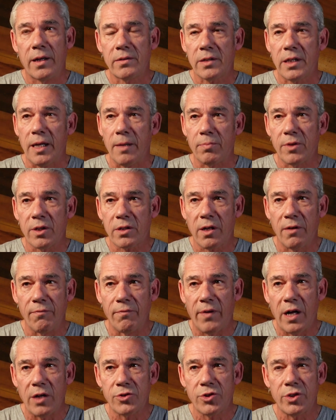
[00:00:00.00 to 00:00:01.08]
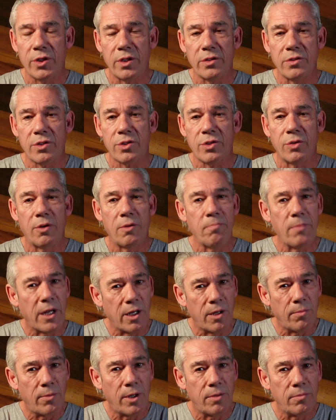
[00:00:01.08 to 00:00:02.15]
keep the convulsions to a
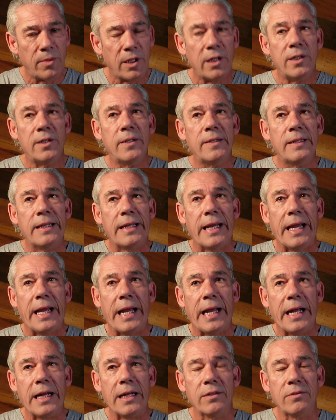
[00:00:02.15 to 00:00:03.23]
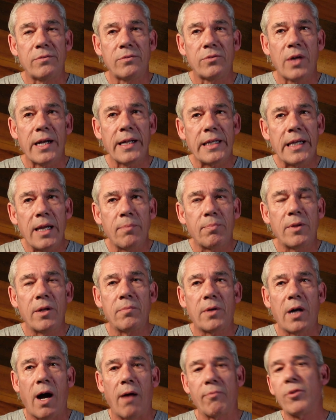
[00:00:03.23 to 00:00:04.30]
minimum, and try to keep them
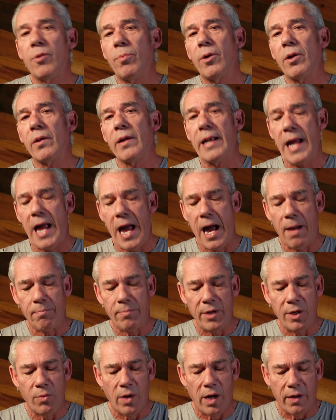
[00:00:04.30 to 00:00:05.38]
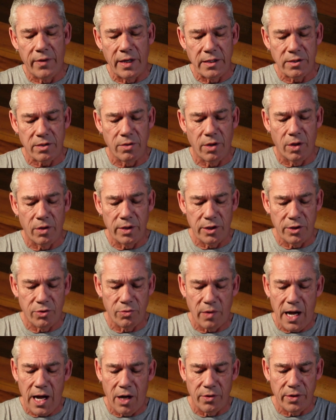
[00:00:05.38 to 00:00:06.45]
comfortable and happy while they slowly
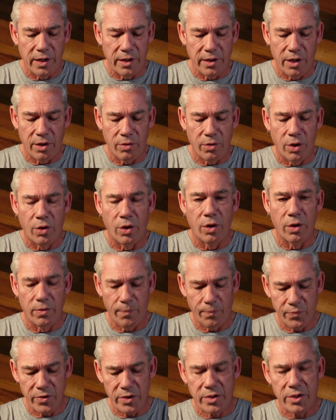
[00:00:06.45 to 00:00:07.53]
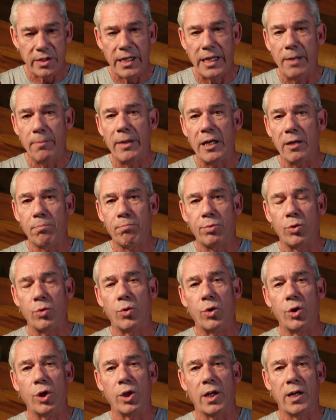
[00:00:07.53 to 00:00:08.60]
drown in their old steaming
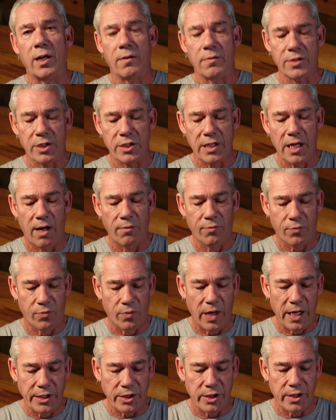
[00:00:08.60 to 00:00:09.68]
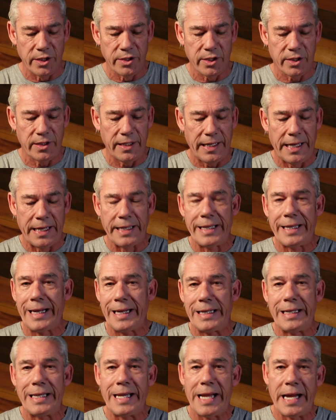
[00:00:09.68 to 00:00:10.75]
pool of self-righteous
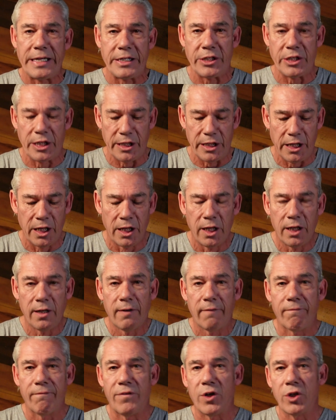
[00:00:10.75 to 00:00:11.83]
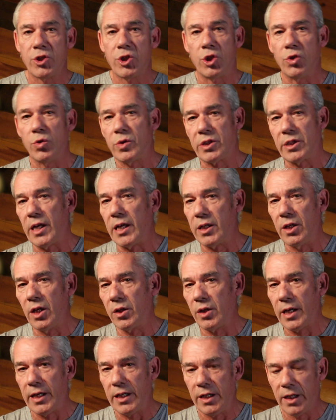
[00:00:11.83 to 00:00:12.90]
indignation, virtue
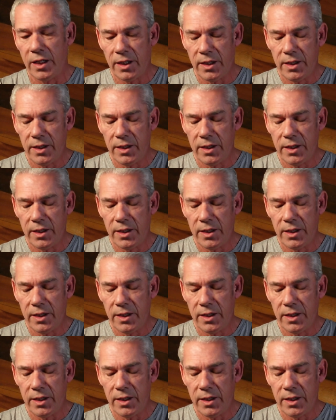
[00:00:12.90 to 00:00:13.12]
signaling.